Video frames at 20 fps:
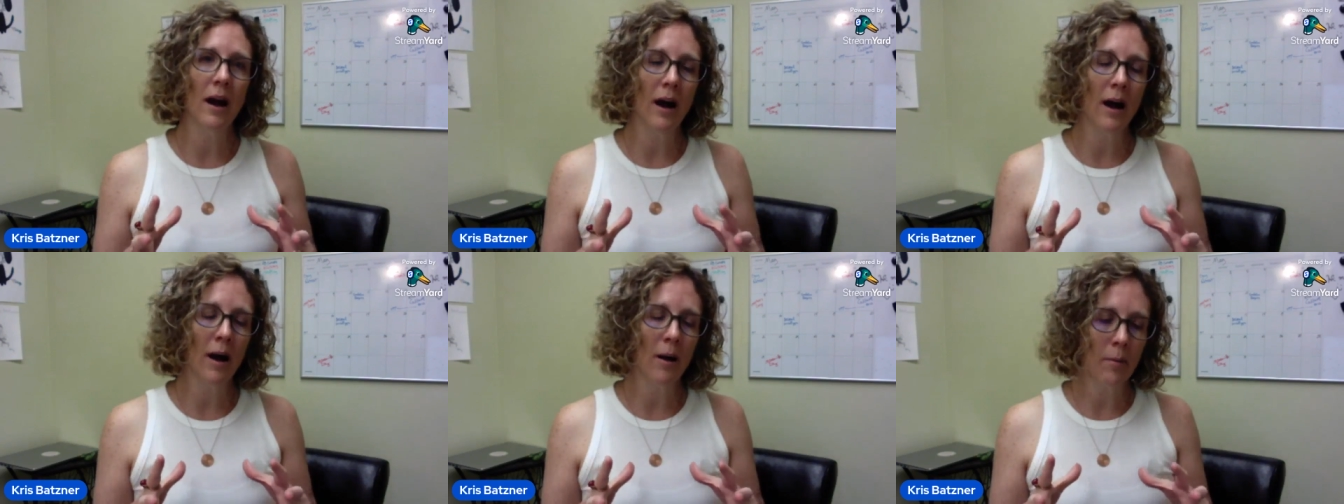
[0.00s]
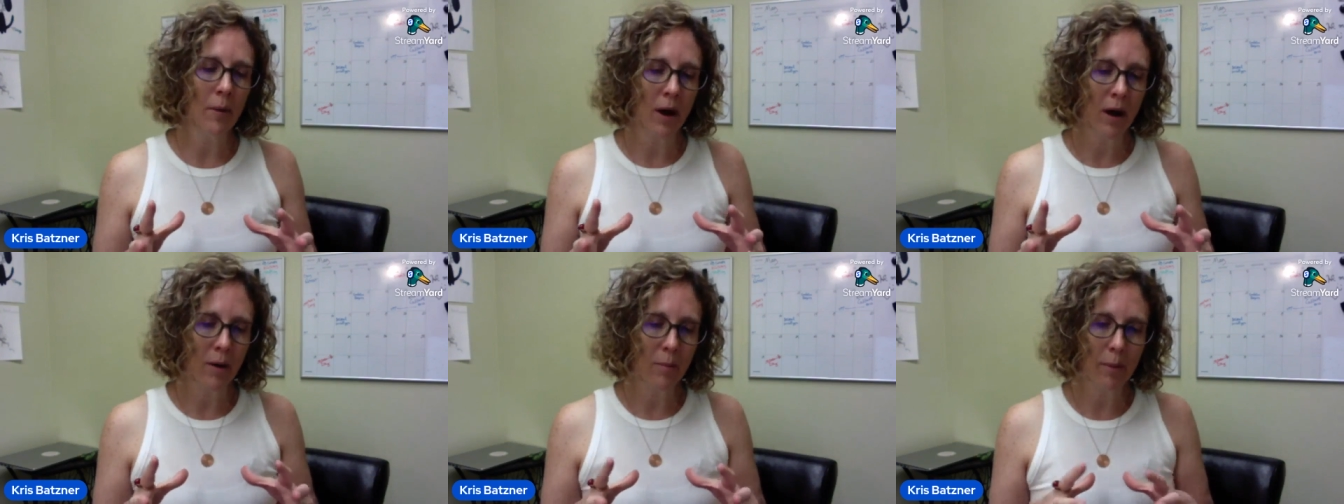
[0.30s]

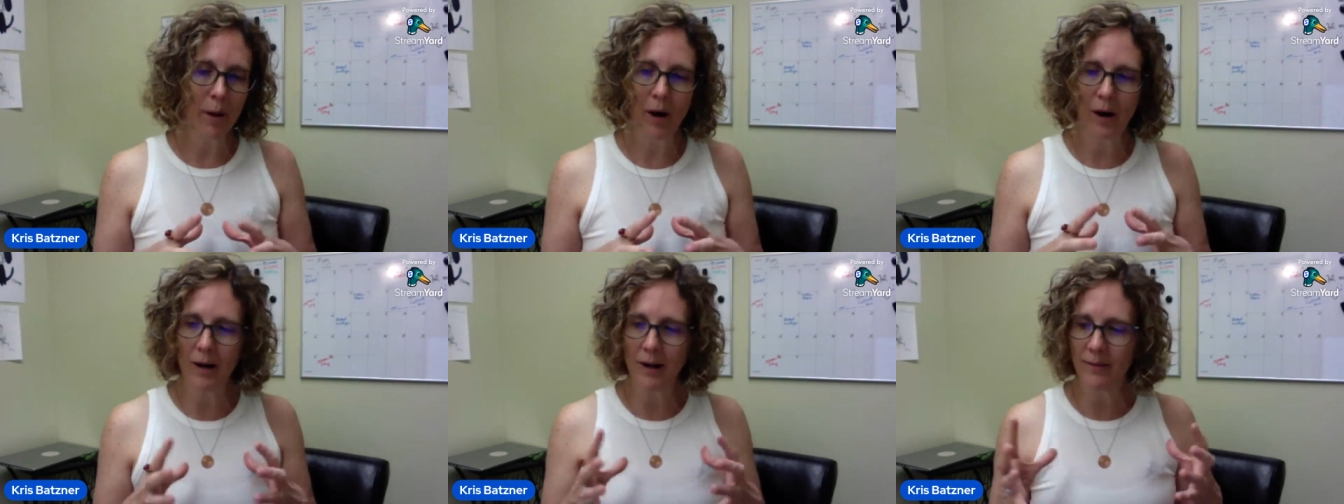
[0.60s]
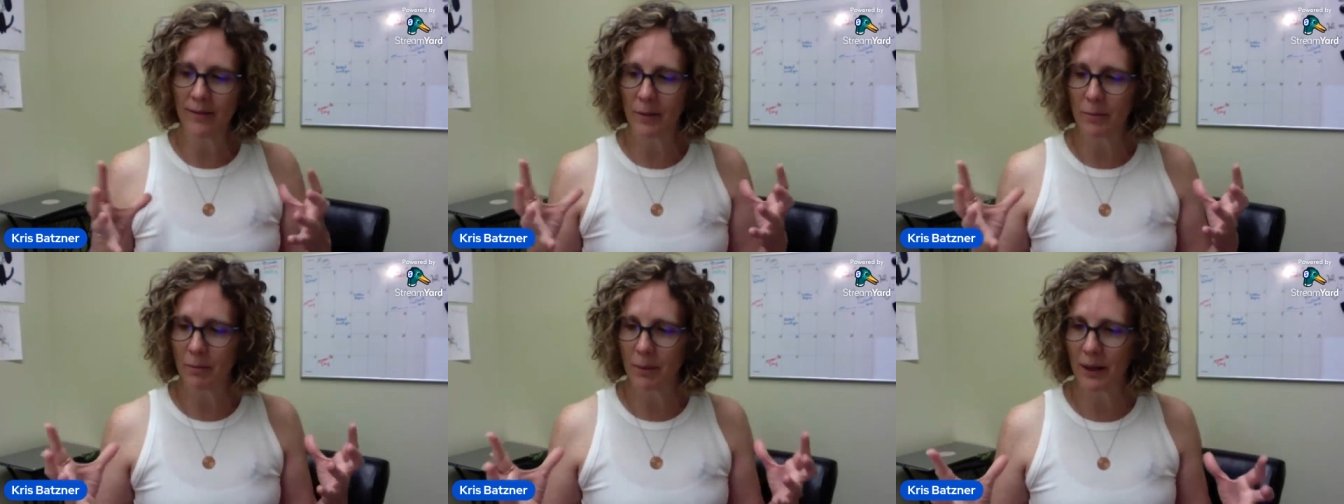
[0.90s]
um, are part
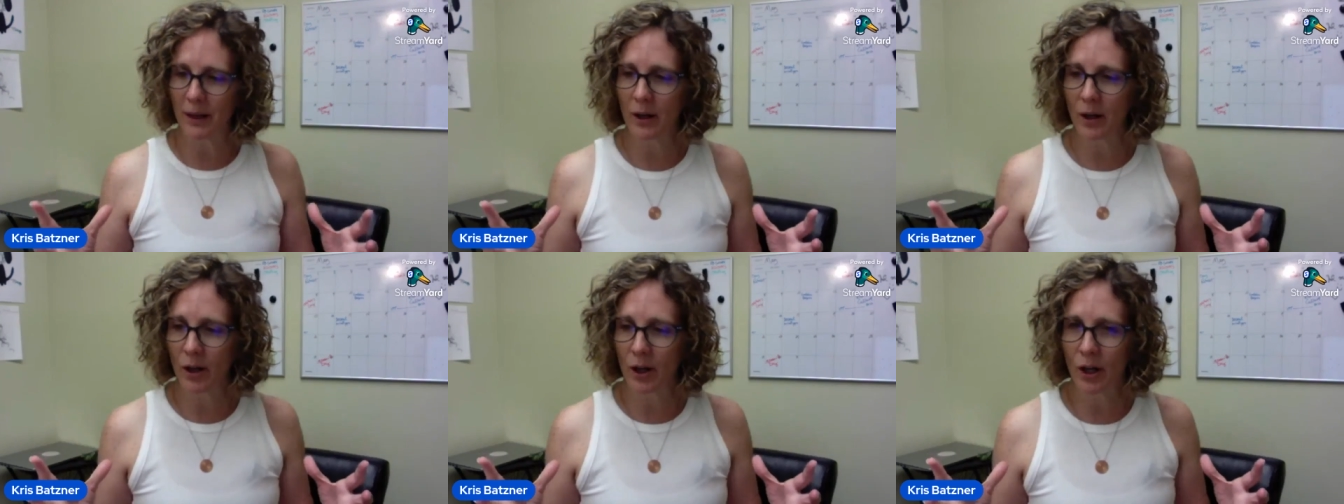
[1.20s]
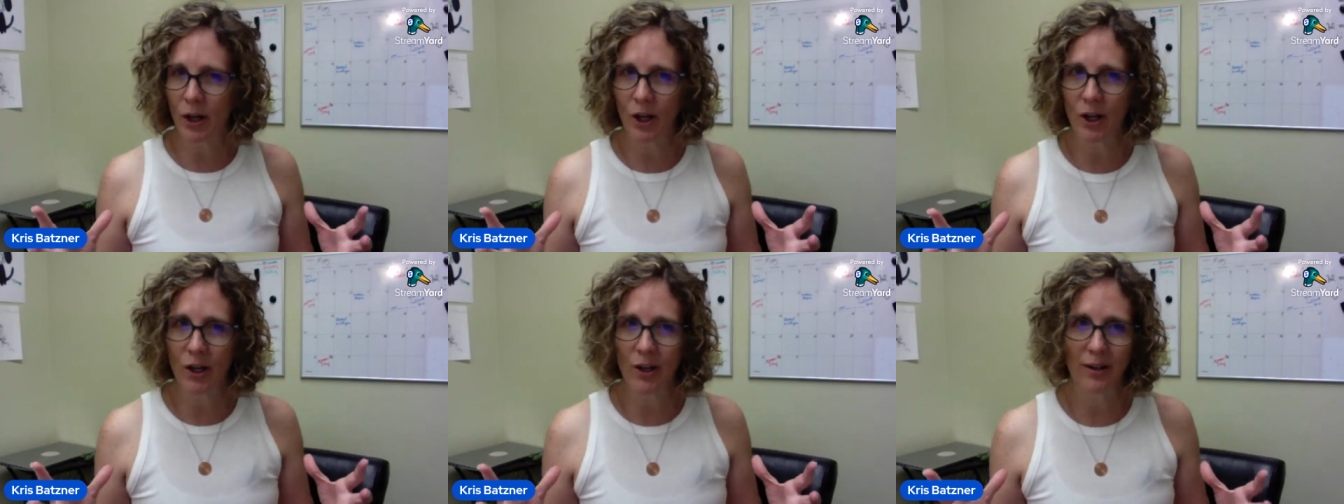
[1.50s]
of a
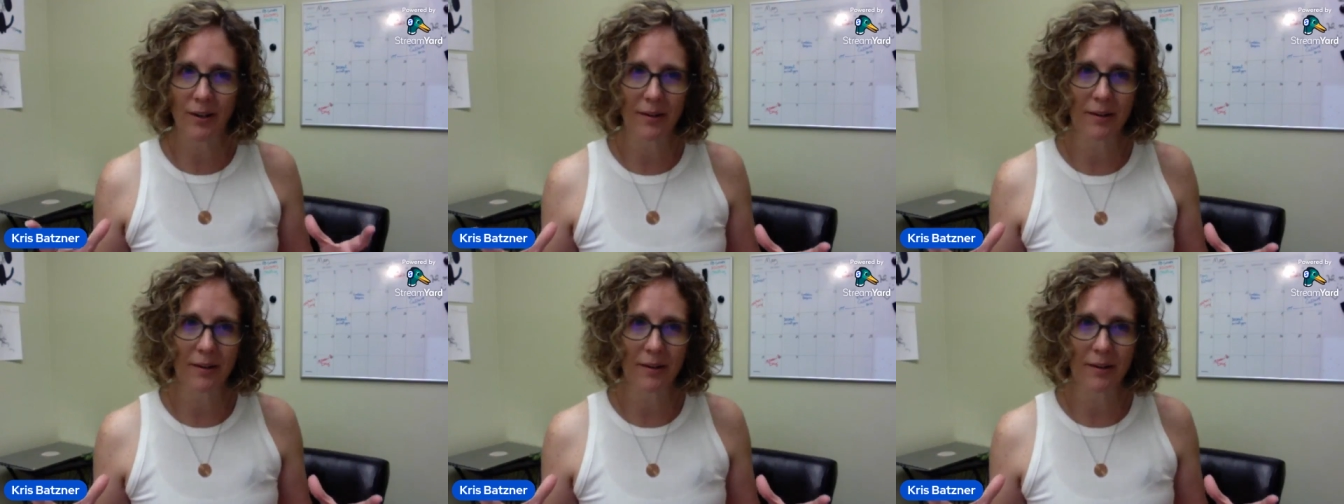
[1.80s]
bigger